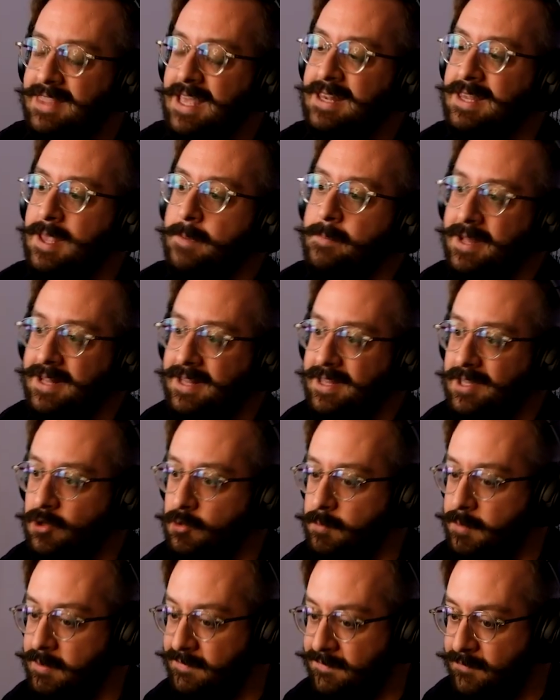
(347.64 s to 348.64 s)
they typically
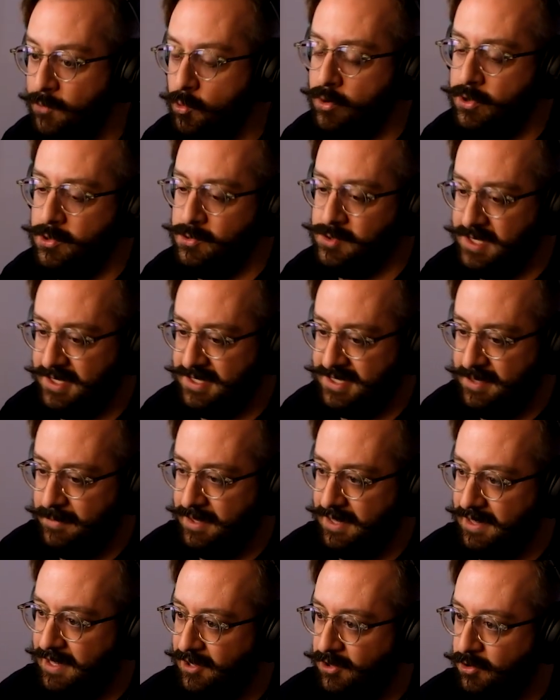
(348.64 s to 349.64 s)
do before using
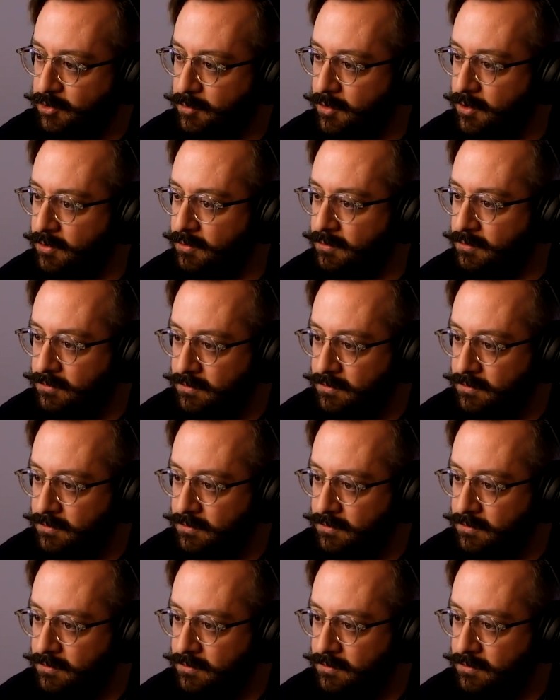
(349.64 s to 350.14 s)
something like Cuboh.